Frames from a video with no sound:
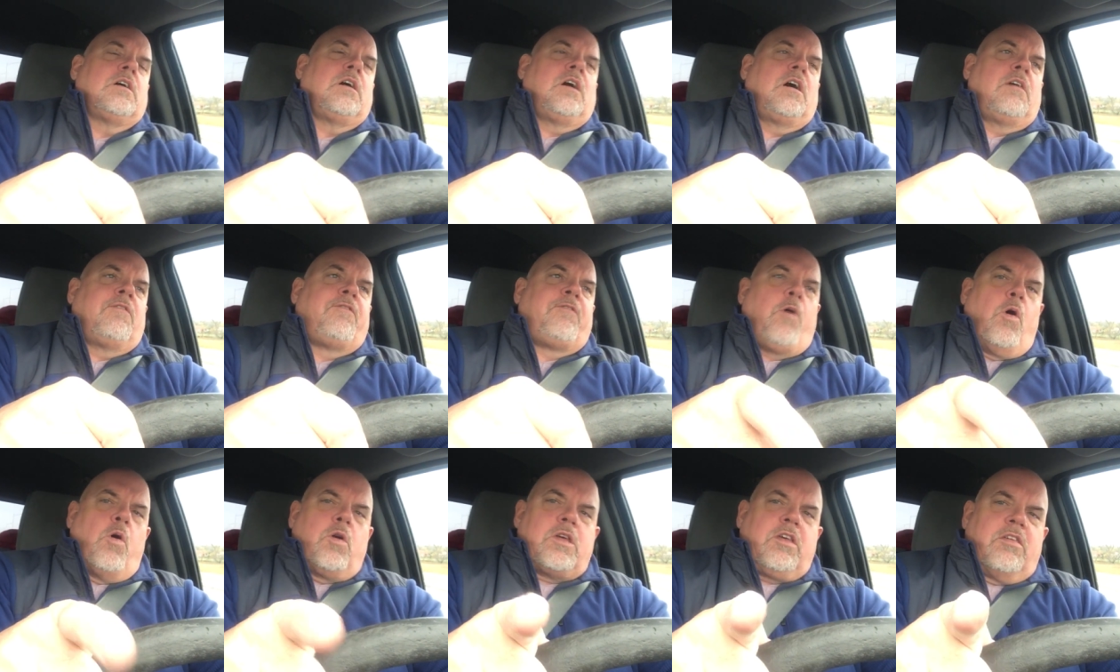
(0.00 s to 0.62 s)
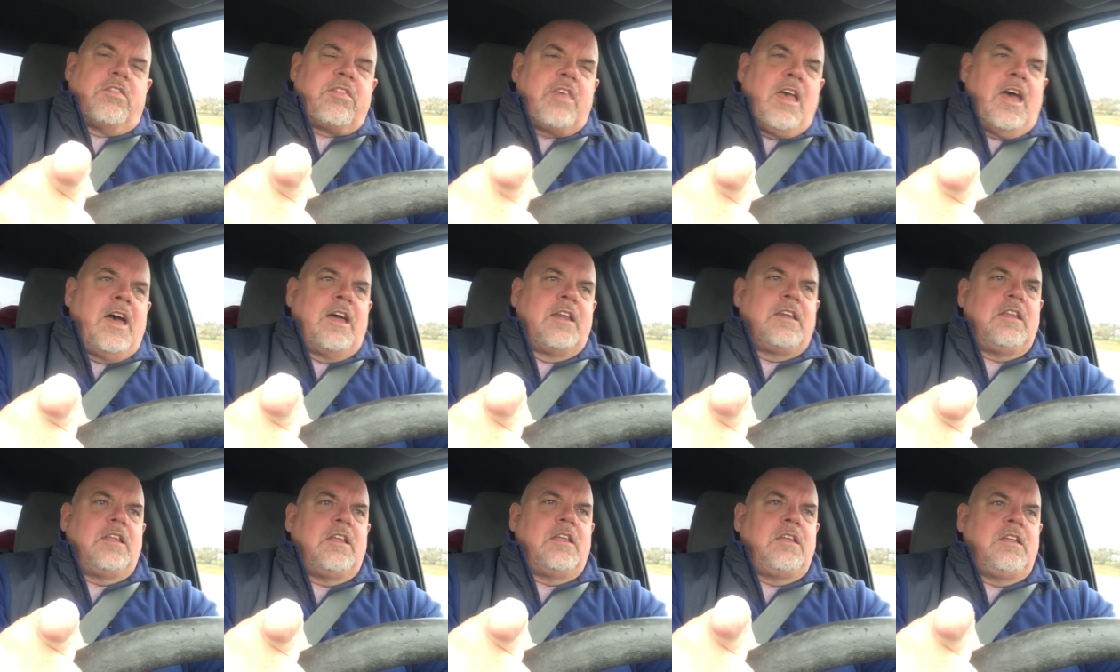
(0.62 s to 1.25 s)
uh, focus
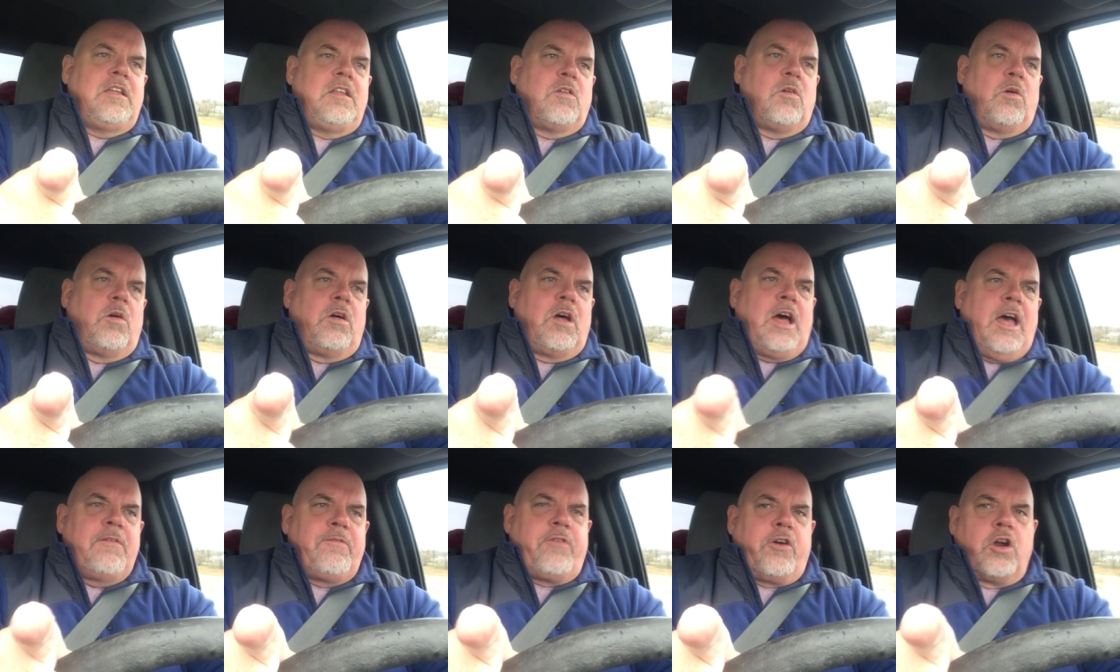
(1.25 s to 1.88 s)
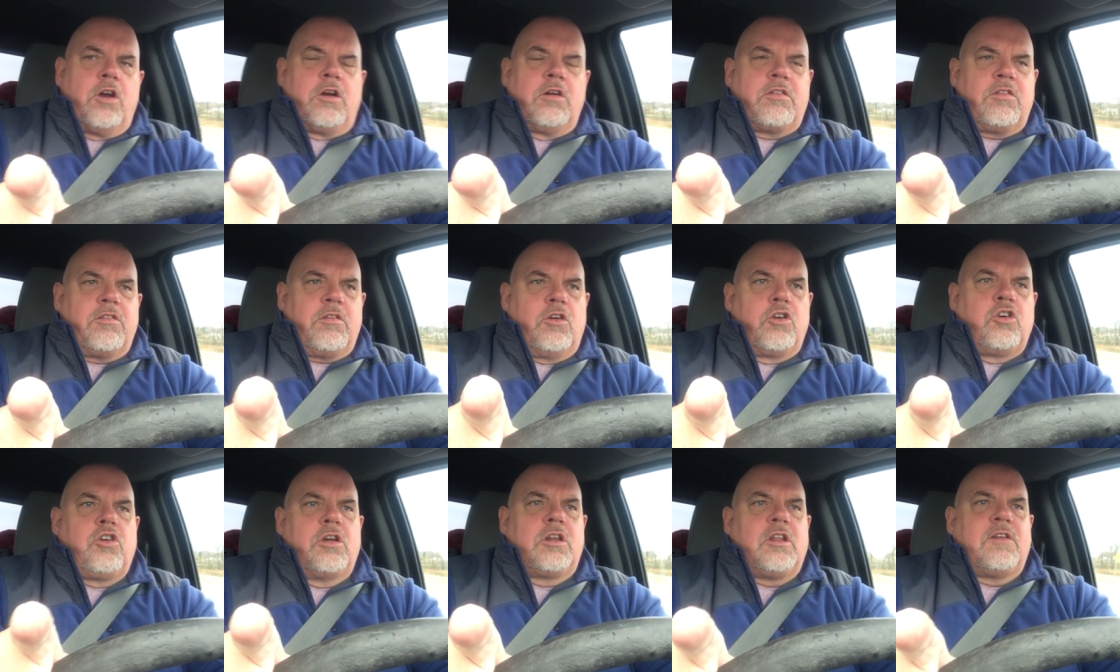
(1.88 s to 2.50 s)
on, you know, I've heard
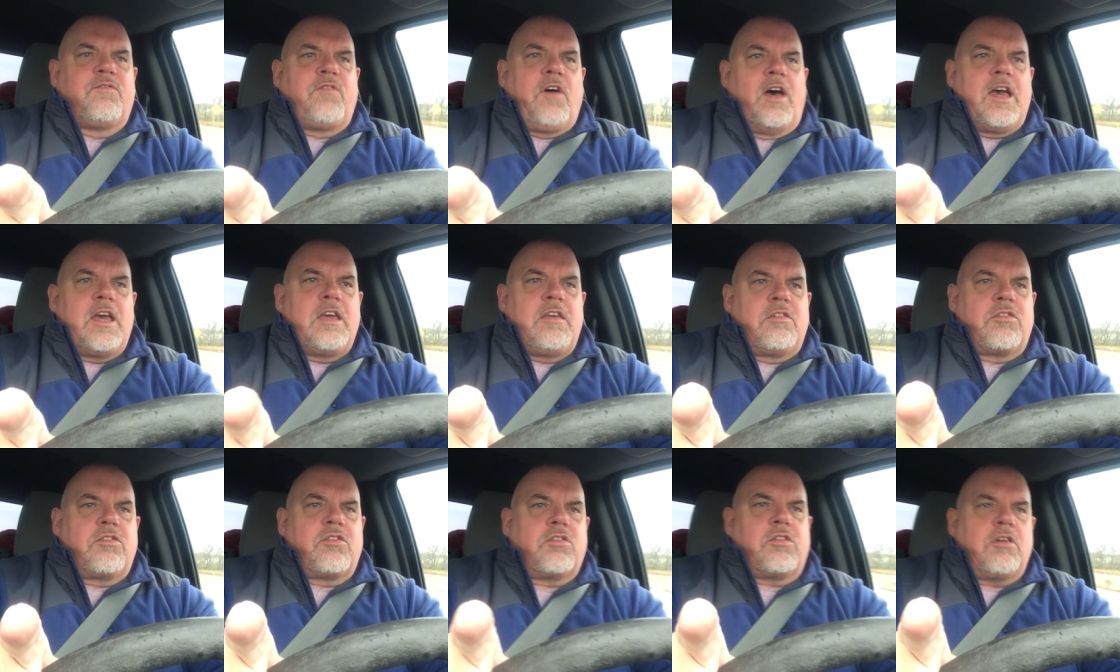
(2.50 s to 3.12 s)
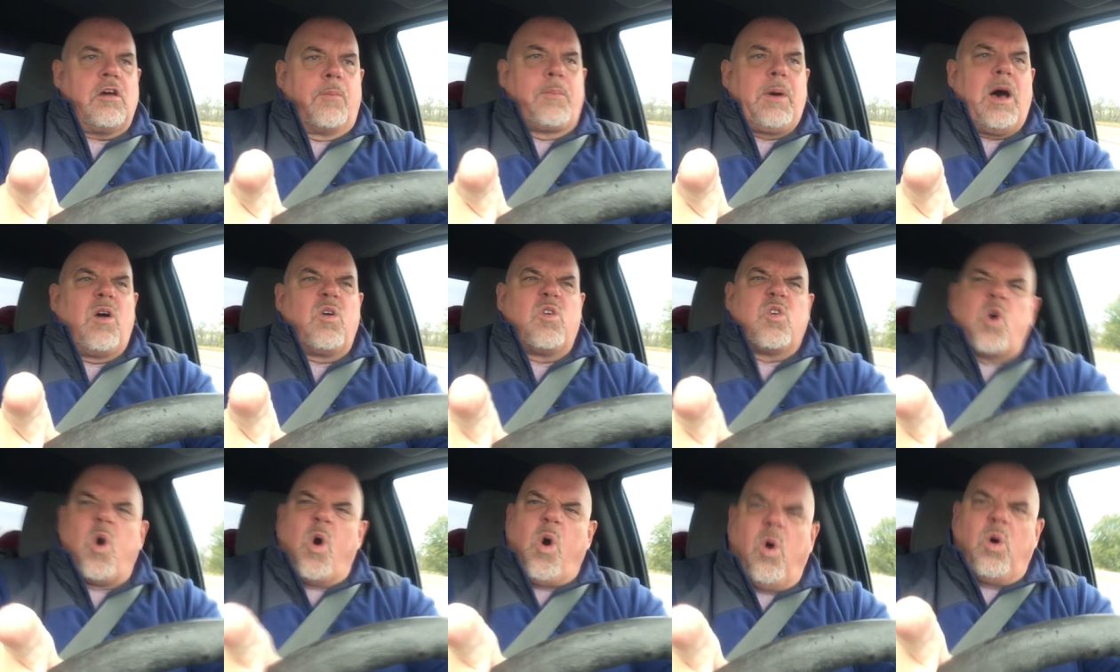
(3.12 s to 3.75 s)
good advice
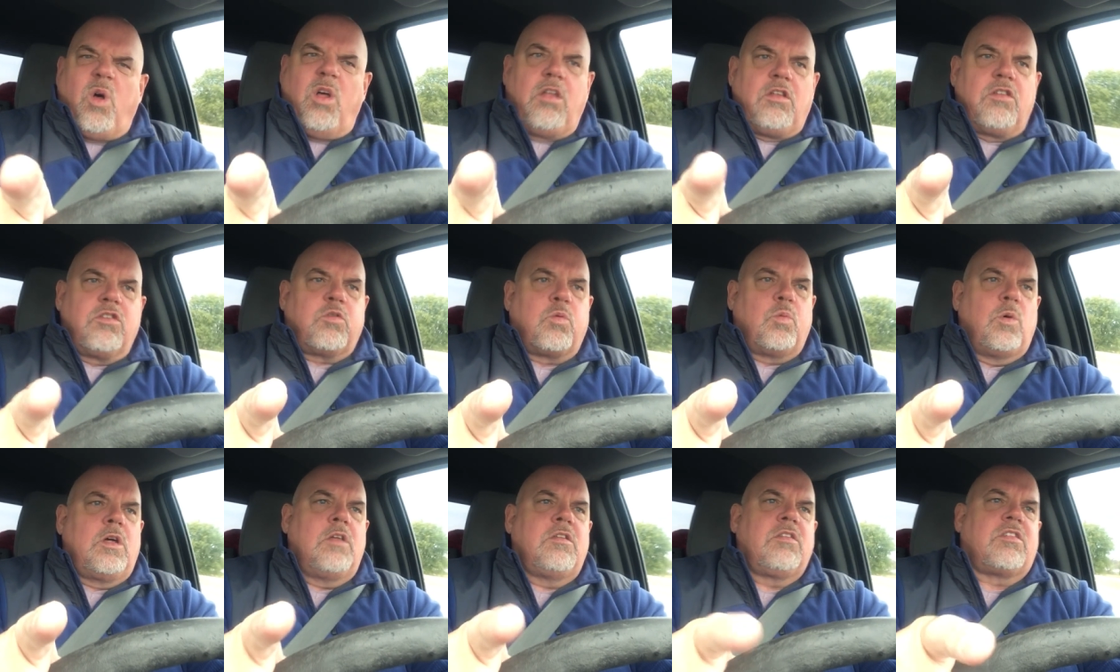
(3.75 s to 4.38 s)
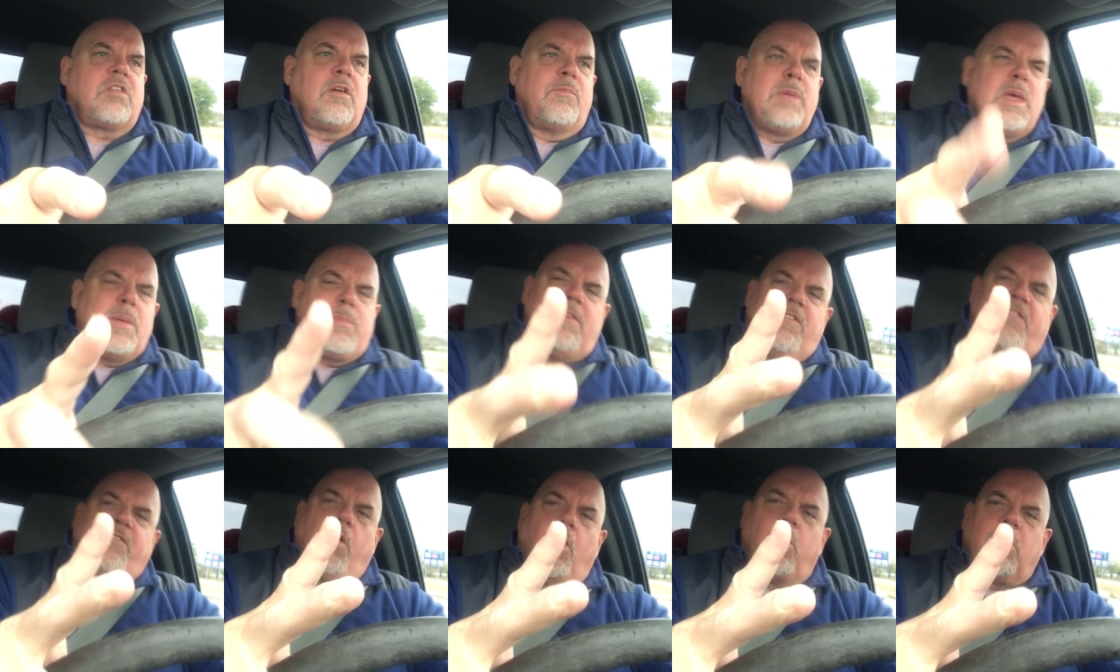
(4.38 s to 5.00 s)
about goals was to
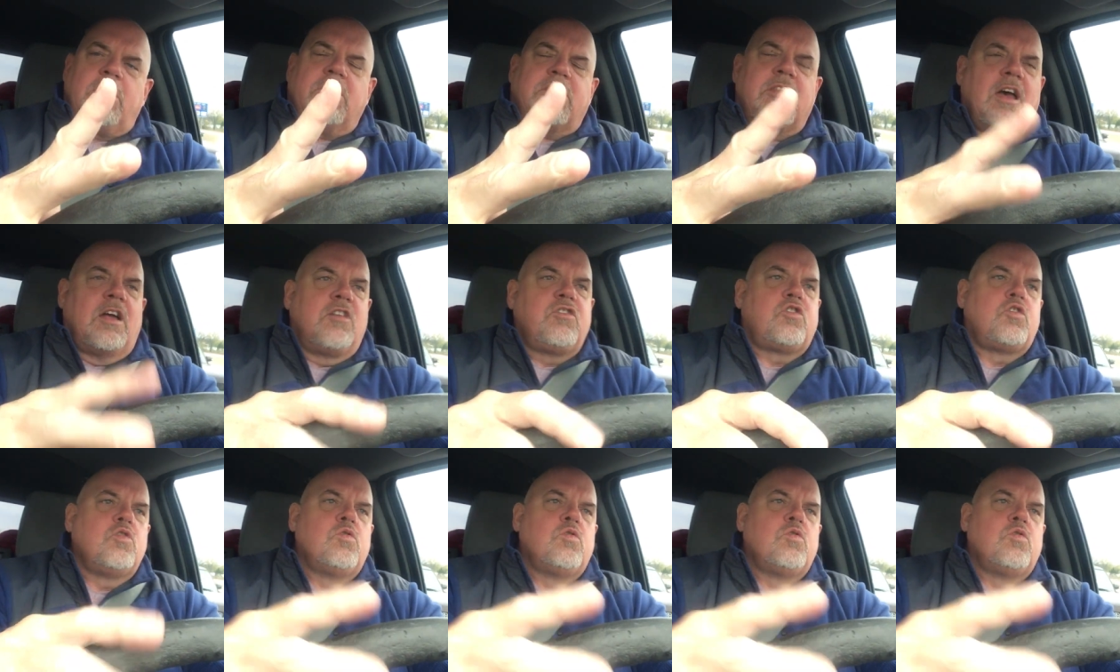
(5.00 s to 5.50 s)
maybe focus on